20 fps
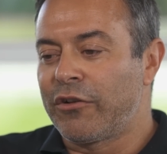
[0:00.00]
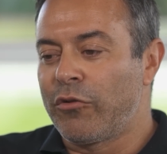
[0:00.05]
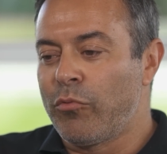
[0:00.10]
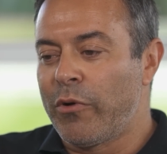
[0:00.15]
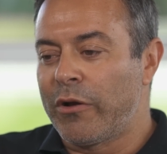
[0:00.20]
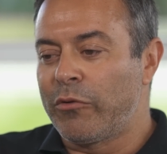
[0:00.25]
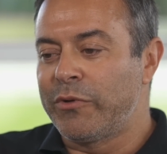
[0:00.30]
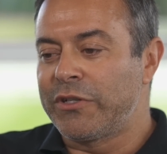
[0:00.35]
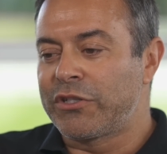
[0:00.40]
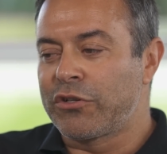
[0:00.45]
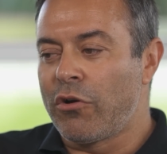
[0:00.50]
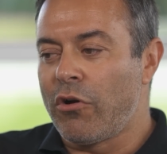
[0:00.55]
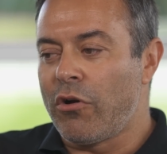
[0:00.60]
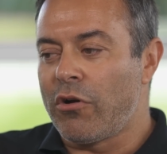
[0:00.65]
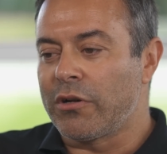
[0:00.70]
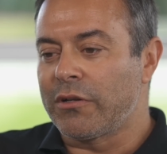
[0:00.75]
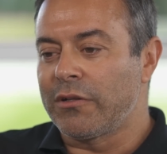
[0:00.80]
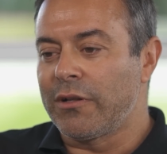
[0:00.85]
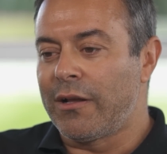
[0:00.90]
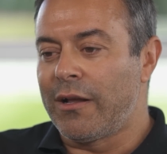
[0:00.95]
when we
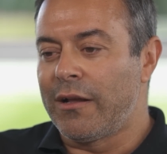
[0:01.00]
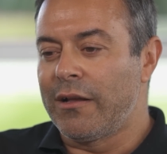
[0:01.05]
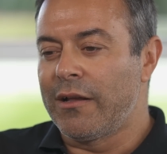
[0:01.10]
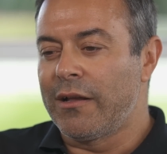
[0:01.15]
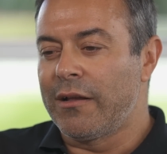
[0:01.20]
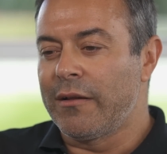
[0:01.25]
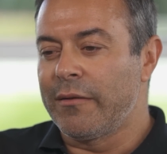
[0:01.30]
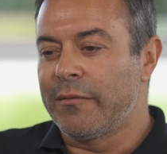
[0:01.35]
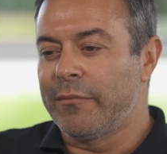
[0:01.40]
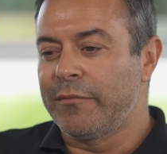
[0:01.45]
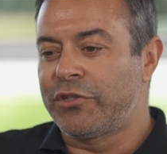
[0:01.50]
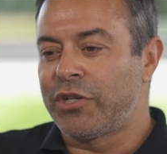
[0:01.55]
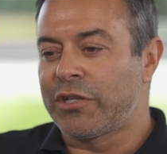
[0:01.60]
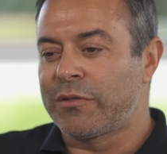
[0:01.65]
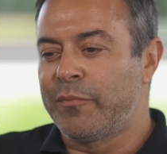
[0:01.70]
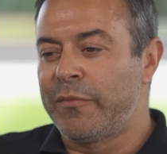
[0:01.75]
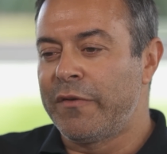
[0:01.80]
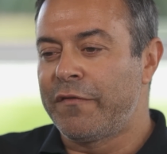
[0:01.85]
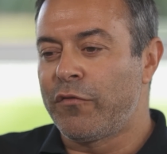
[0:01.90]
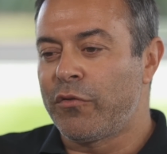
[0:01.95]
scored
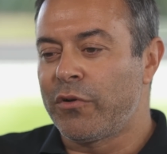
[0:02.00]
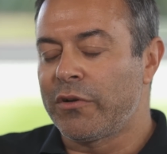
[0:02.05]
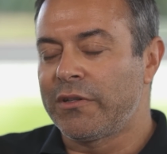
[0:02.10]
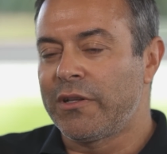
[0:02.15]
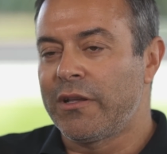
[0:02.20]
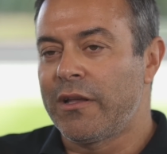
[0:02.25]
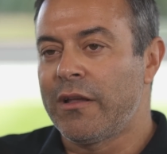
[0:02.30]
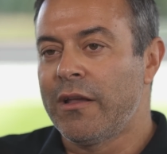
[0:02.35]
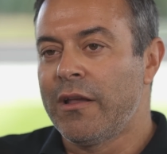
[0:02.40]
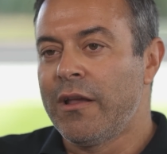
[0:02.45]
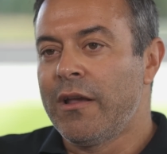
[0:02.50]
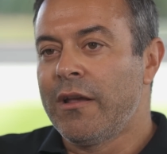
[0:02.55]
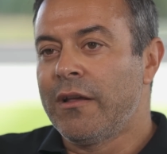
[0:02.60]
just before the